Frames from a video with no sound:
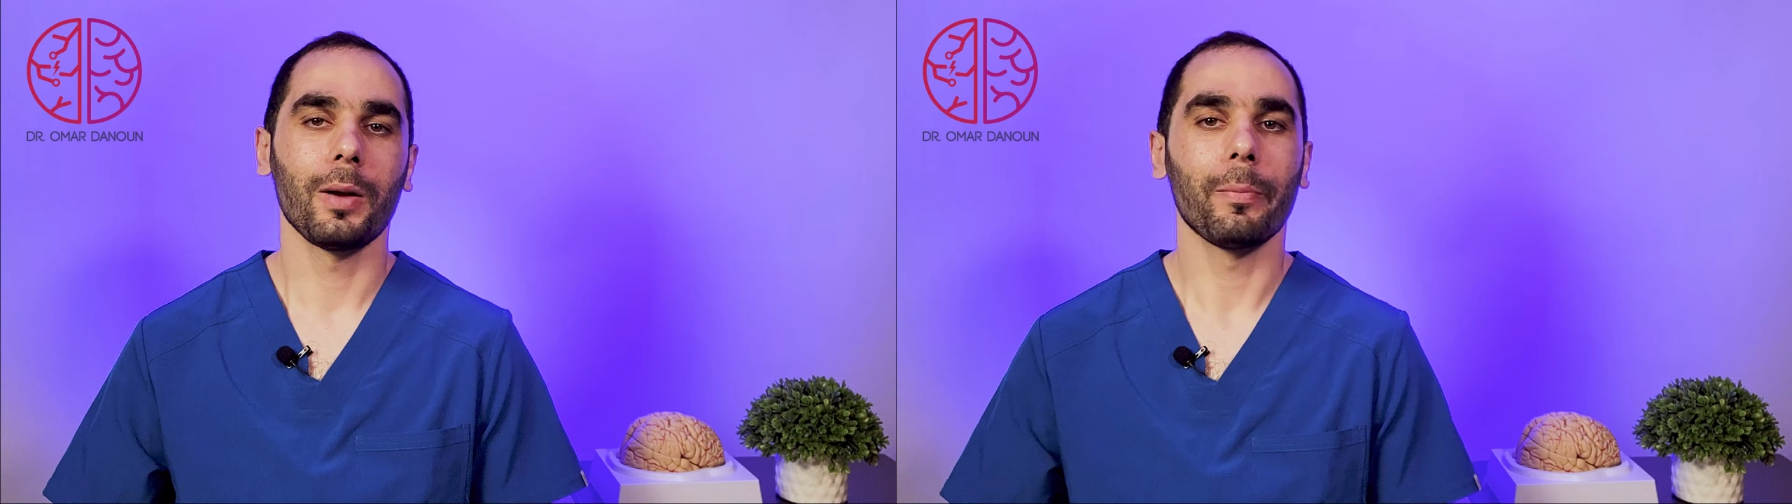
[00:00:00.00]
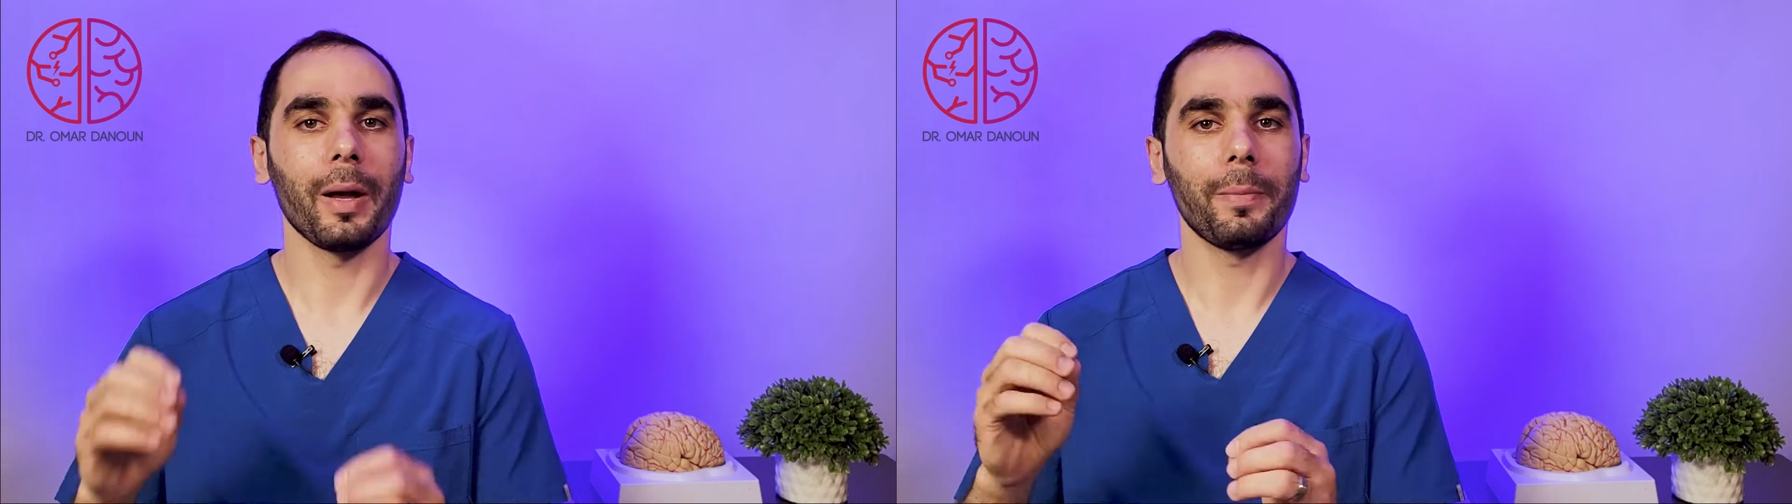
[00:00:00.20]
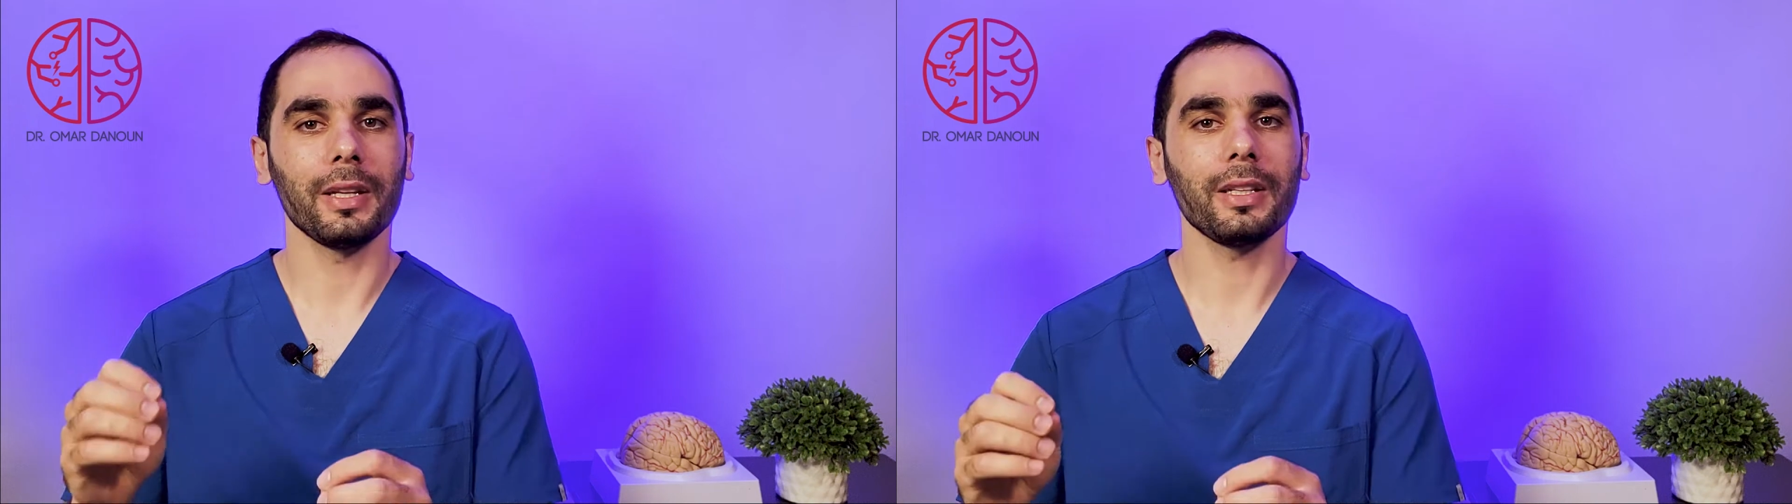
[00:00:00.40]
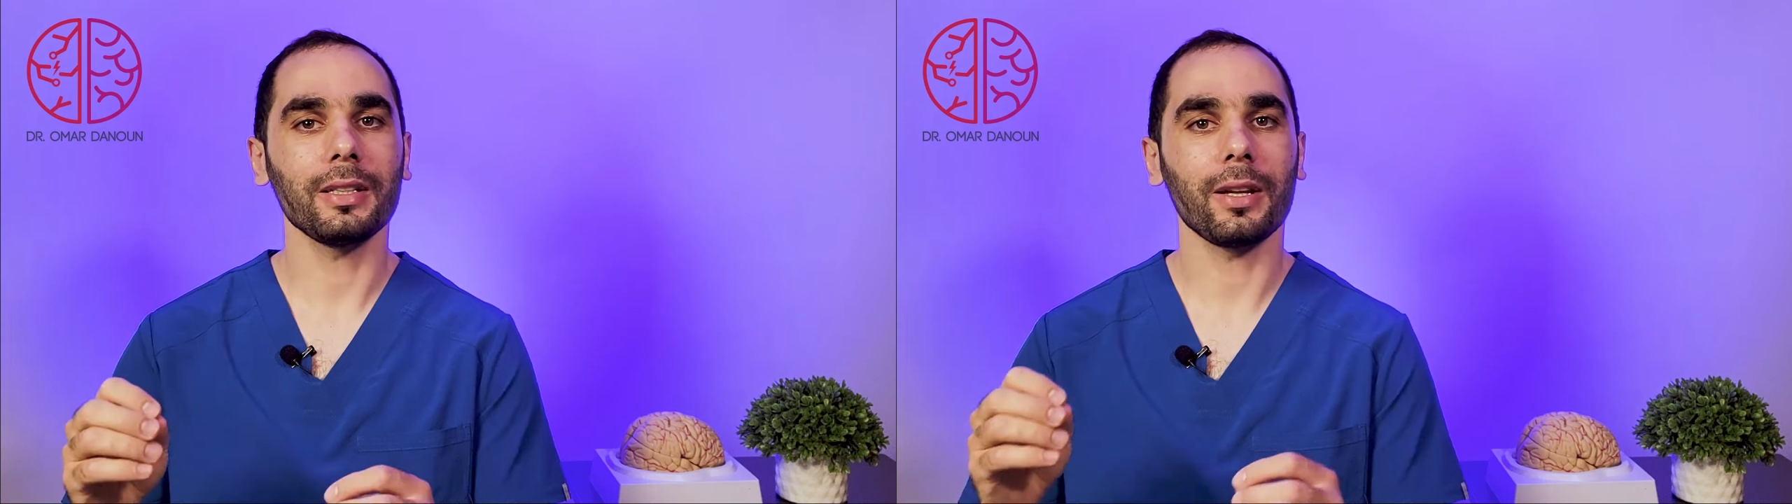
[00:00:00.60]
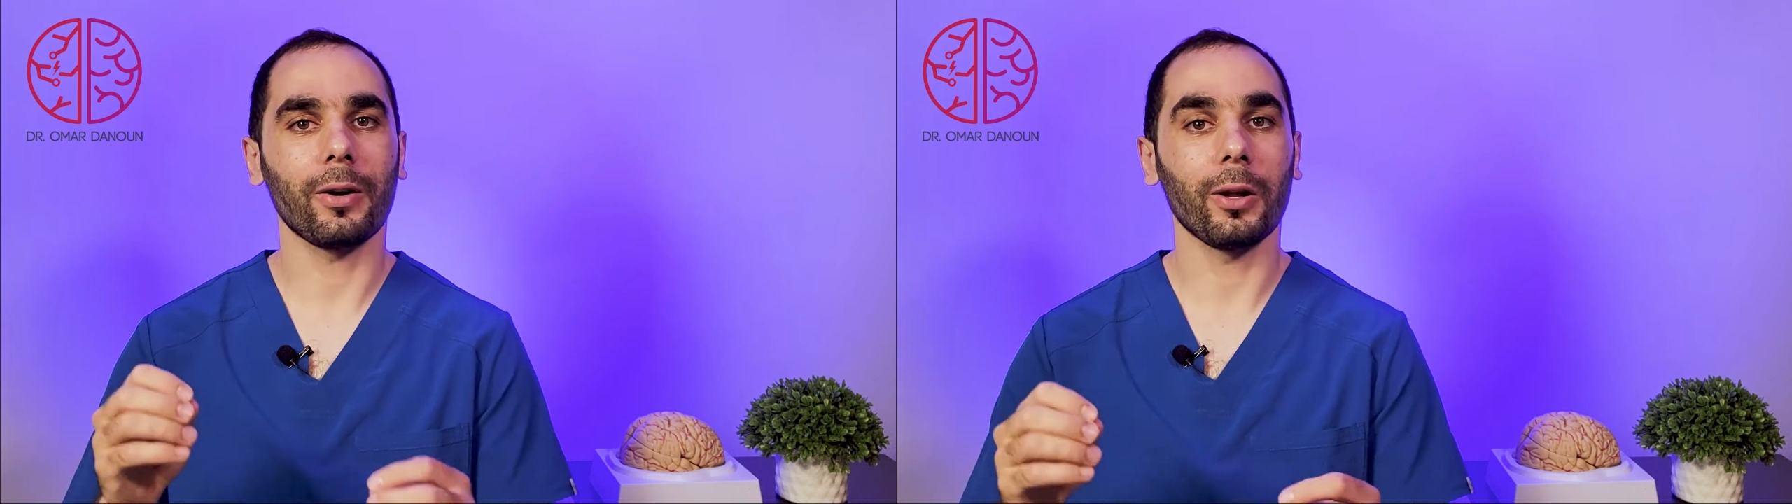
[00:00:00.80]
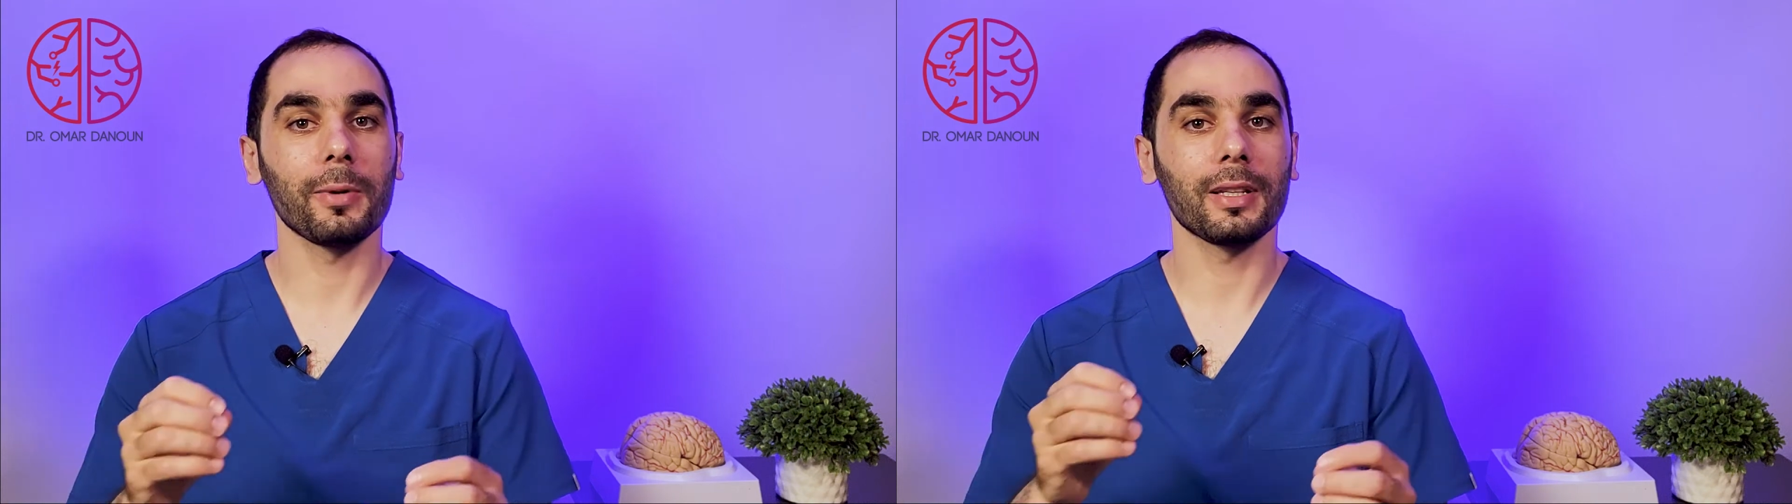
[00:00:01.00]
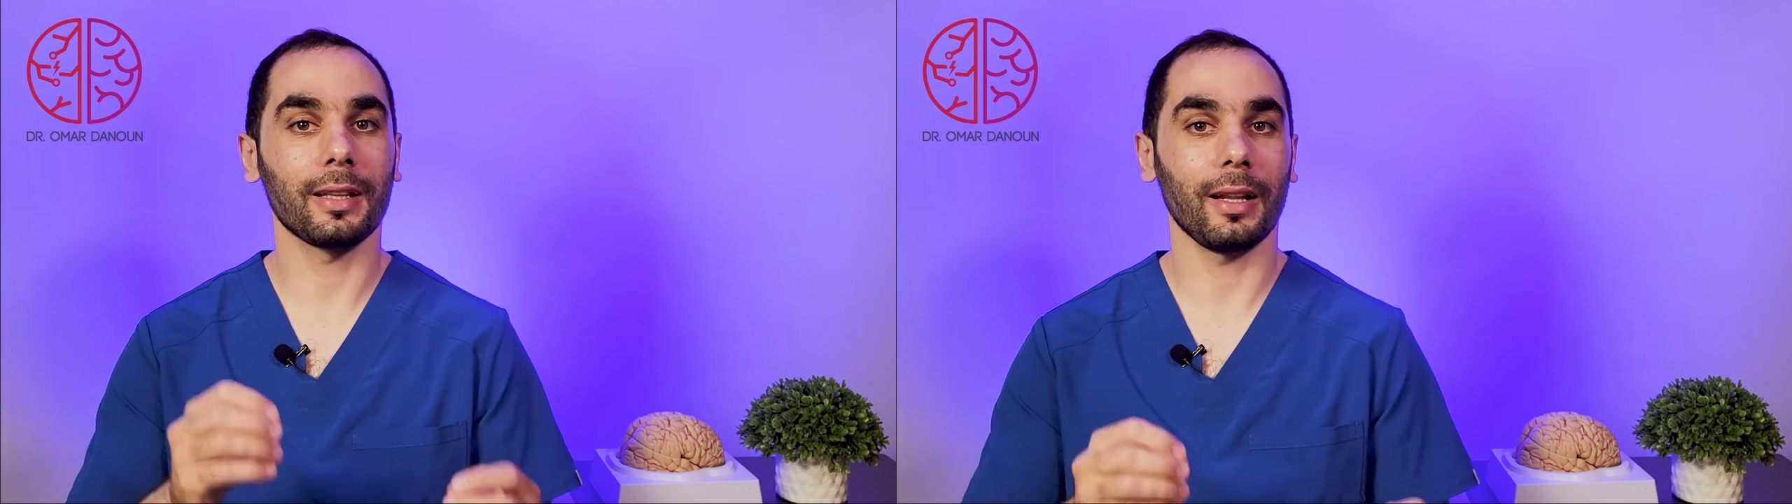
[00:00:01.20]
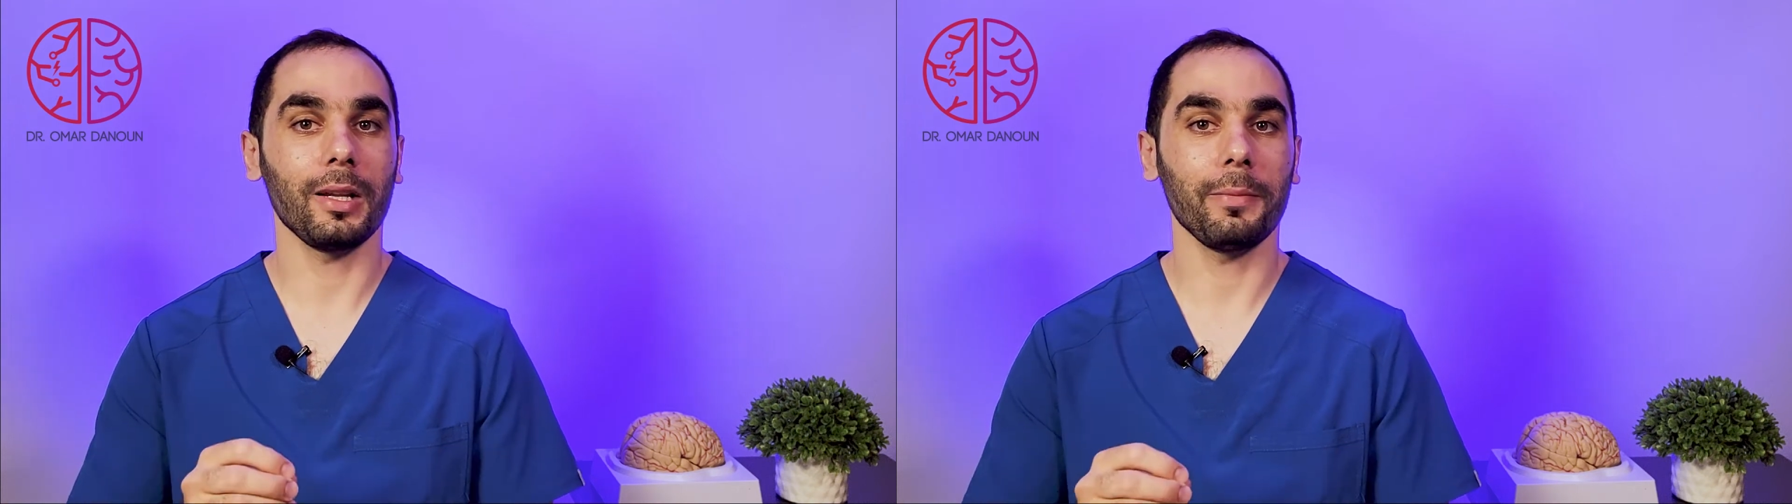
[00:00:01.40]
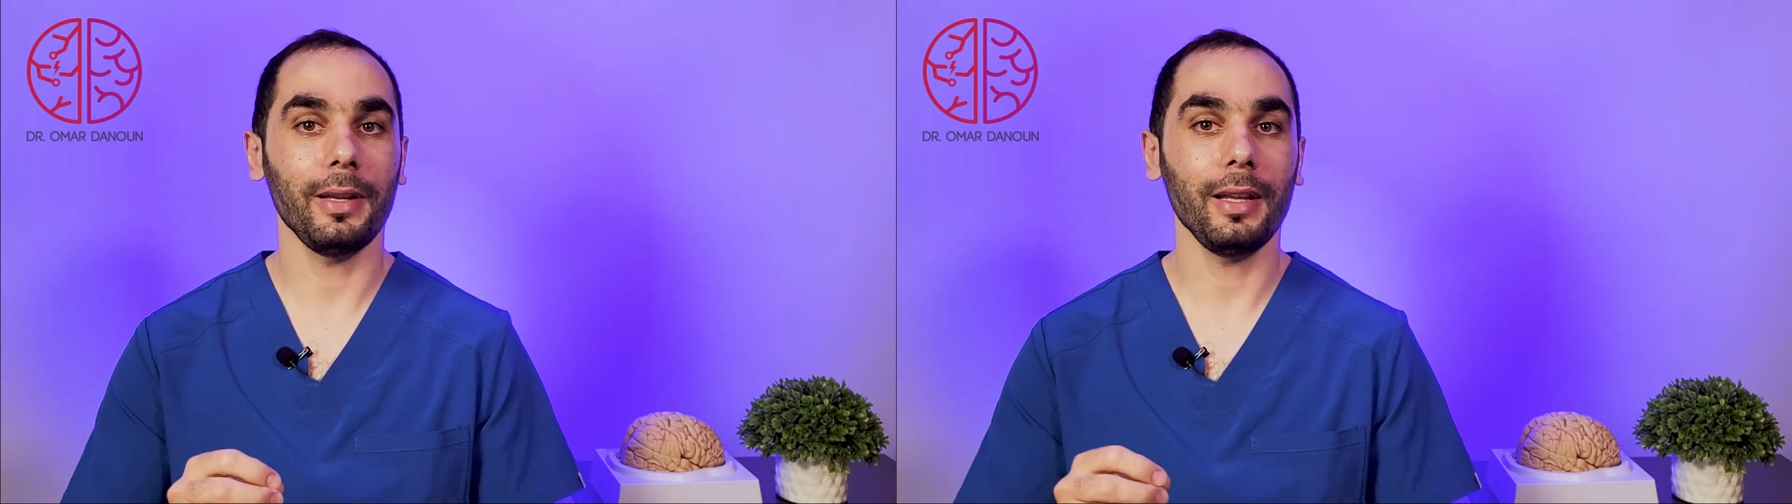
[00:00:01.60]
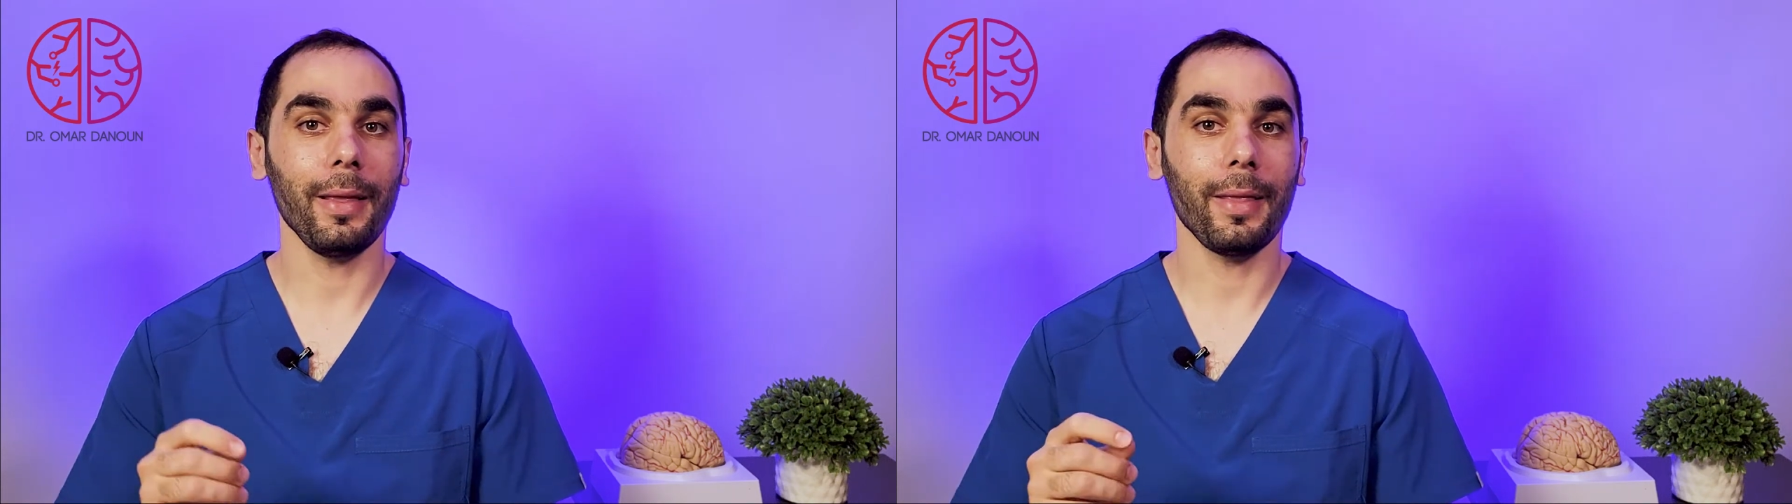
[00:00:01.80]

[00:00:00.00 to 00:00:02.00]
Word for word: My patients are always telling me